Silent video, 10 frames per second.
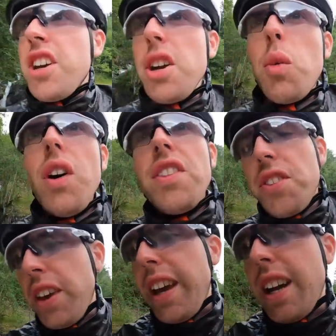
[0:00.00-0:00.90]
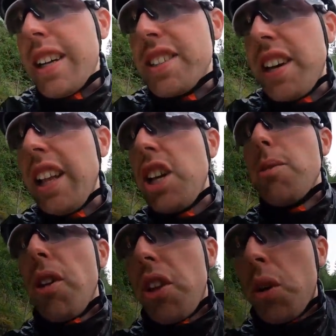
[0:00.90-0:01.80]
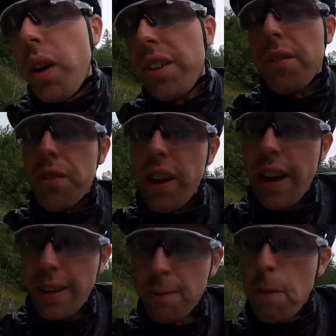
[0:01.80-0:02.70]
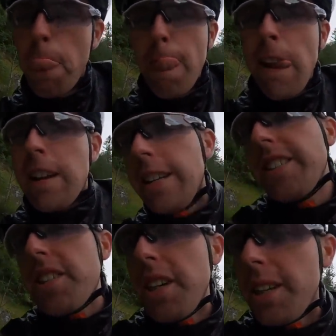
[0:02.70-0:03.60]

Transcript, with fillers: i tell you one thing I can tell you about the Croix de Fer is